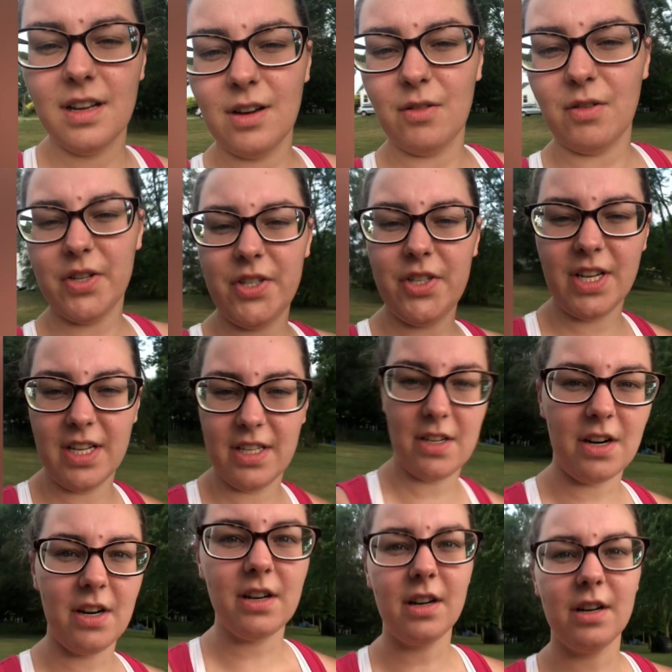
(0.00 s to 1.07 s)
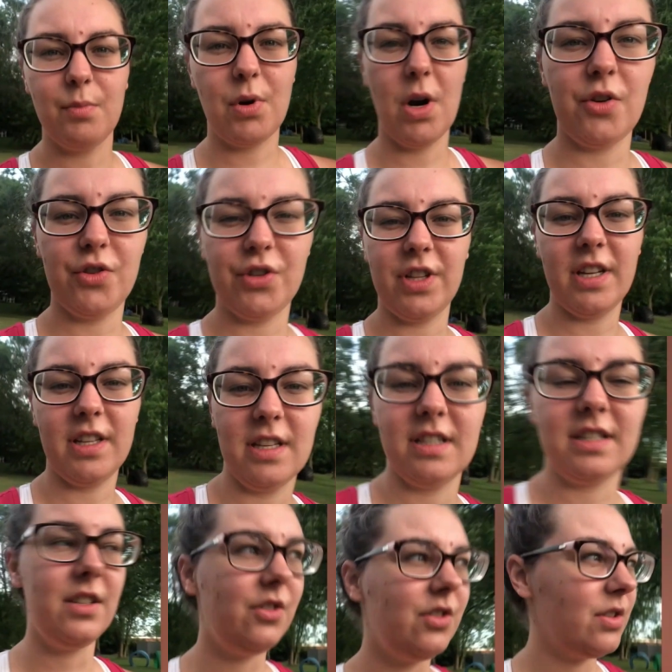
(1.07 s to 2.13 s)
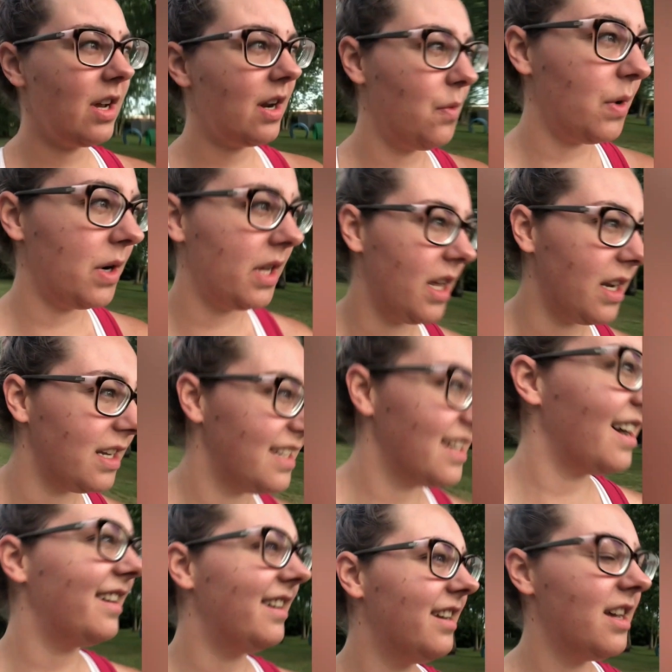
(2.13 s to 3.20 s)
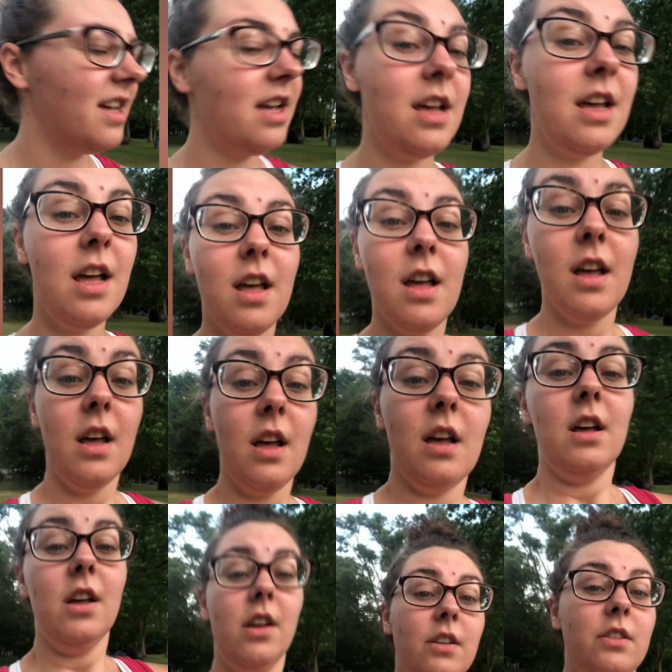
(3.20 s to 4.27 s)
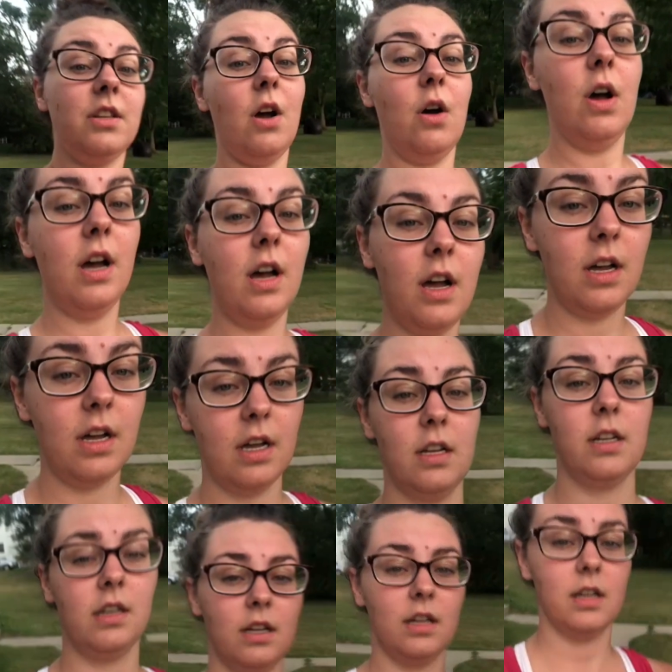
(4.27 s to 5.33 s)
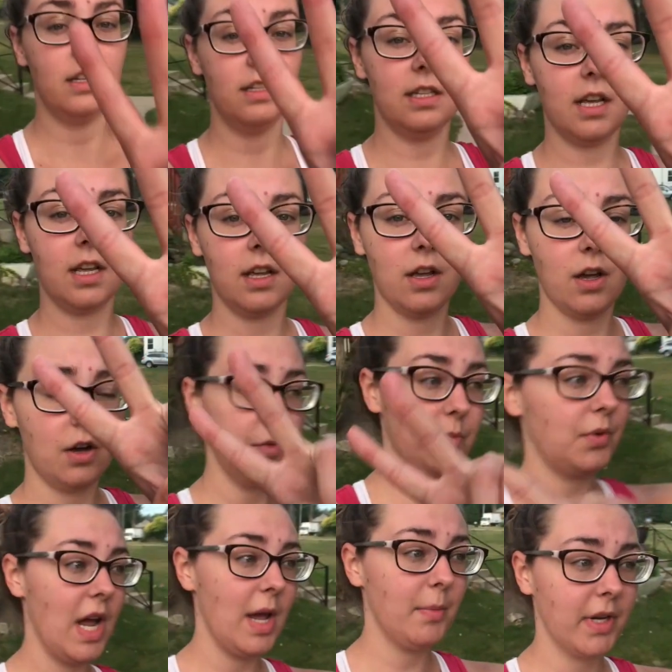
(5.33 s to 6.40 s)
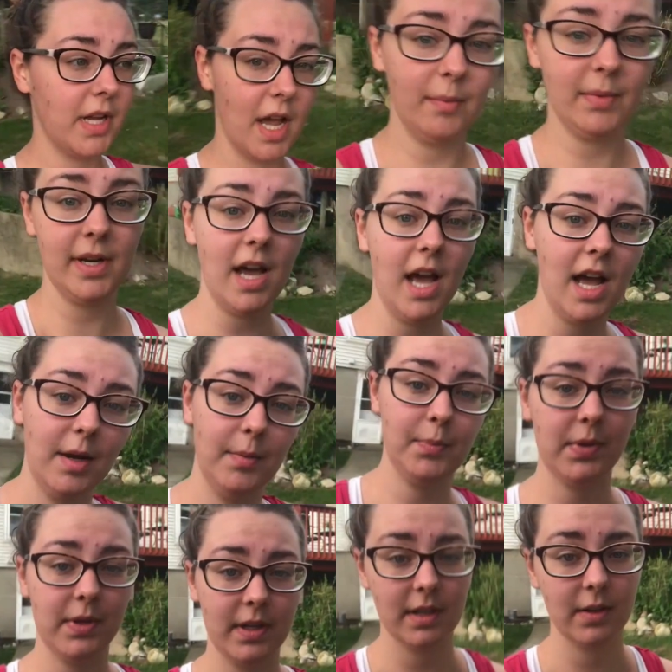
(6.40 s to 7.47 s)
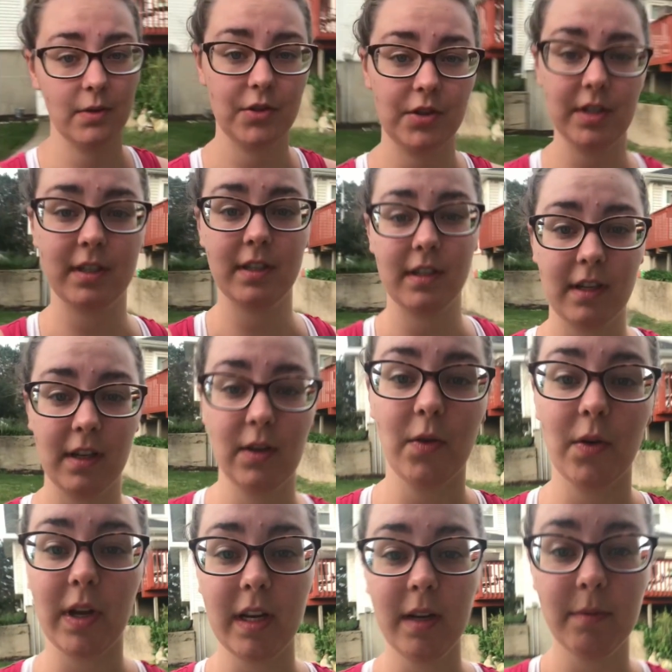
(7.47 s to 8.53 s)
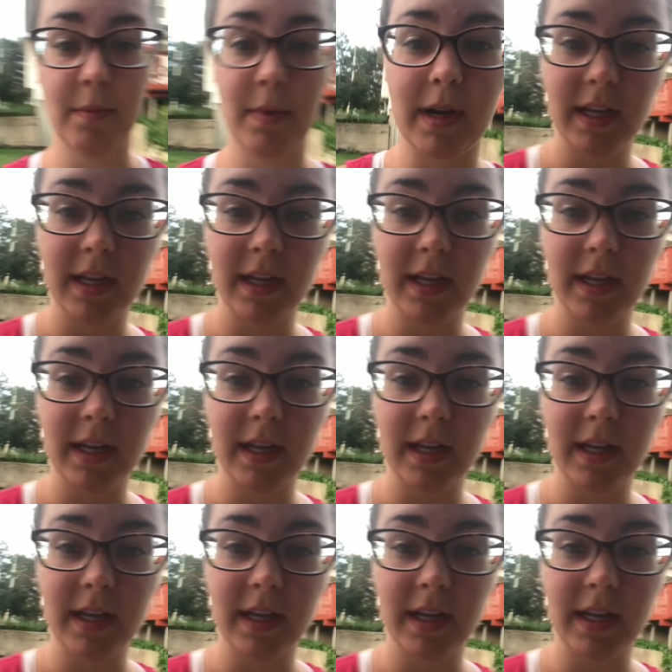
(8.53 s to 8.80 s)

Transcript: once you get started on a project like this, you just kind of want to get it done. So, second coat of primer coming up, which is annoying, but